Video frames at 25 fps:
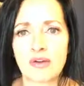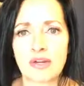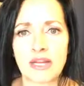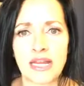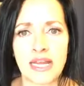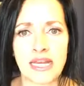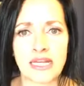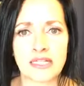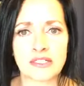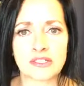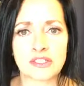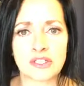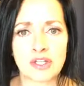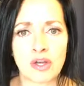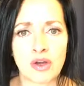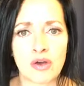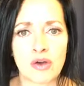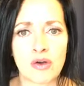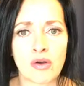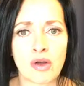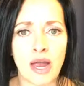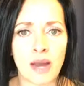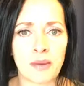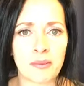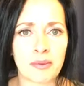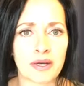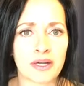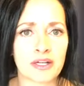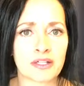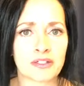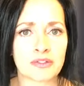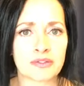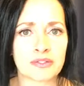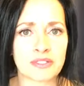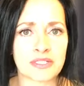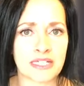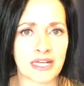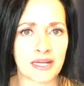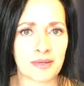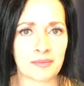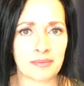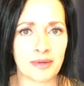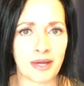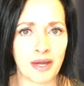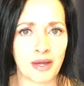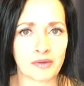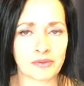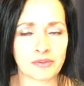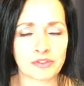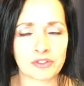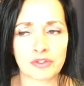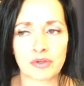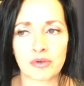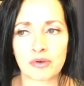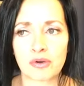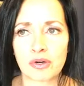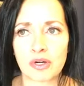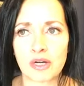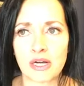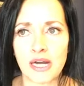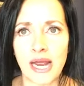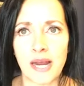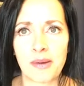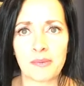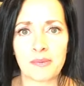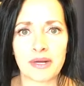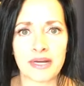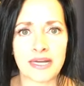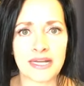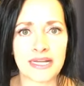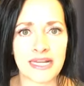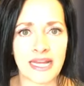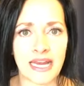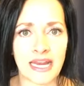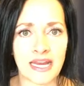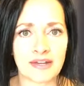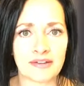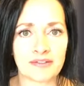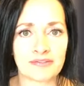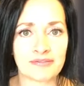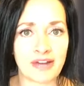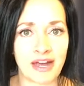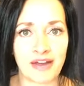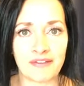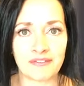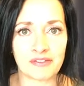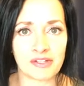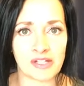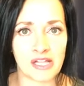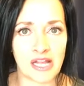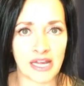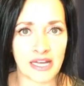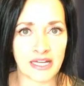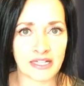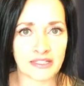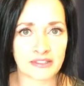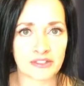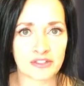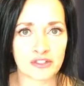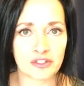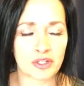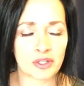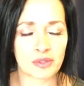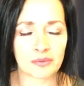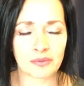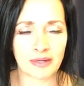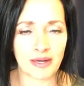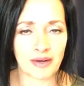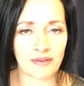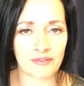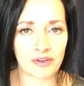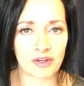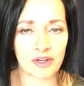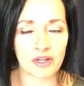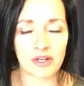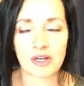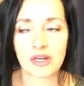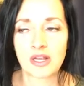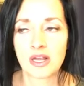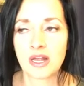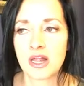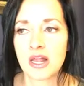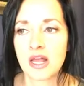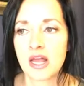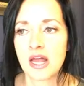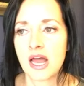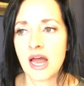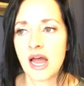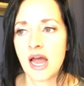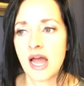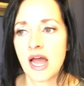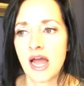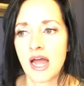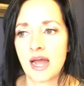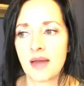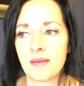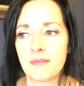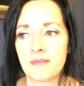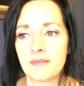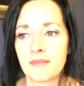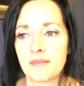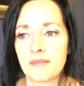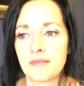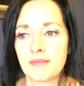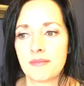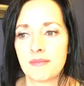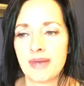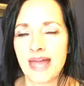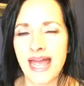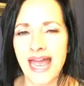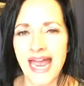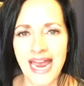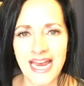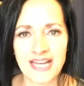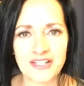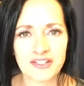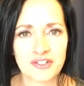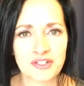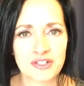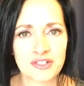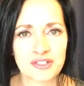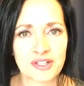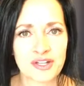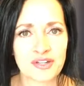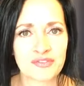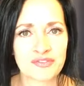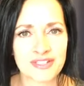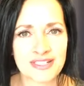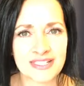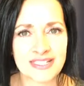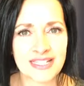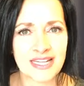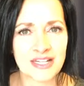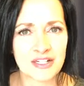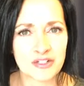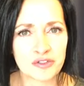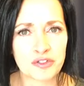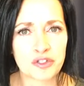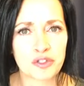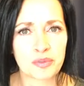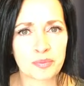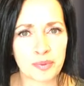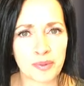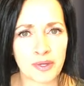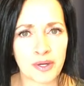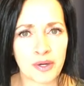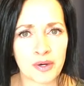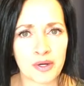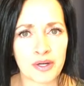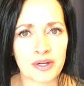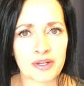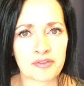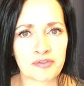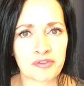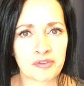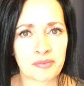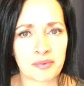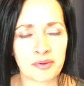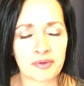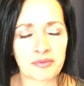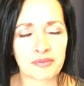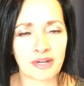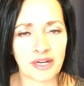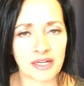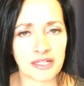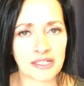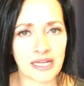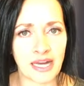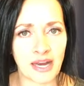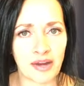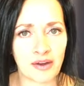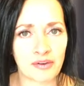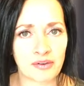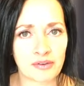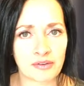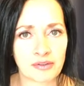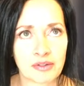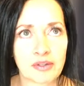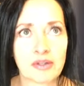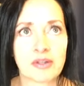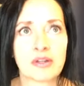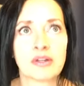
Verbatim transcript: okay, so I want to lose 10 pounds or I want to gain five clients or whatever, um, ask yourself, is that a true priority for me right now?